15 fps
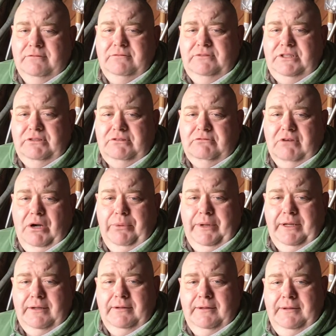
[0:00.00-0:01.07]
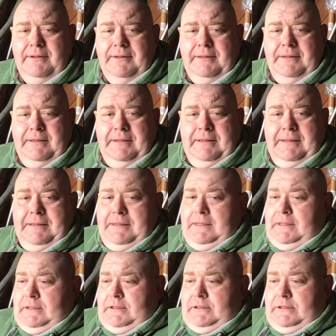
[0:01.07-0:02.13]
you can grow it.
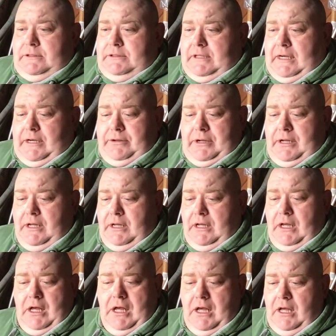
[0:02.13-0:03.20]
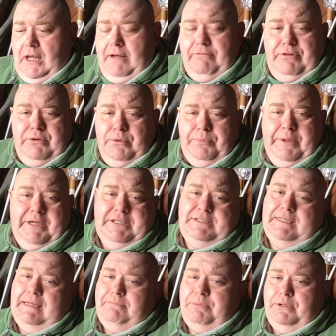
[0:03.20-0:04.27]
So everything will be a
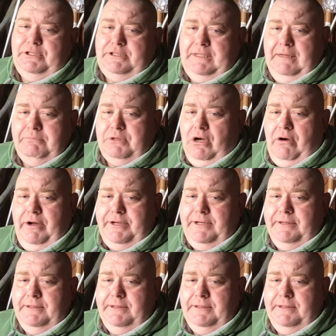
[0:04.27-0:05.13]
step-by-step guide,